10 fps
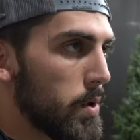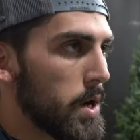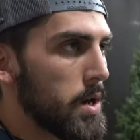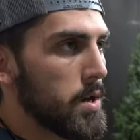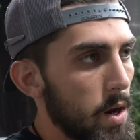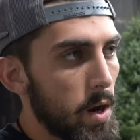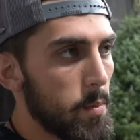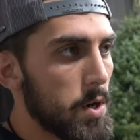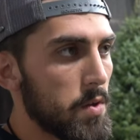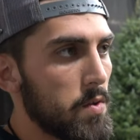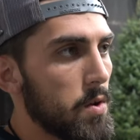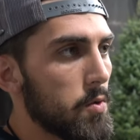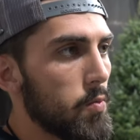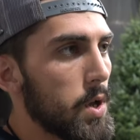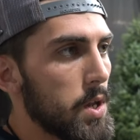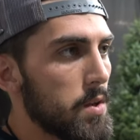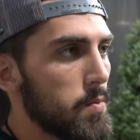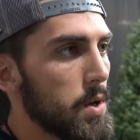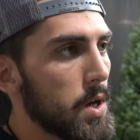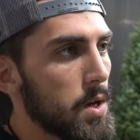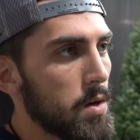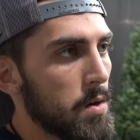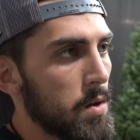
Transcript: way. Everybody just knows what needs to be done.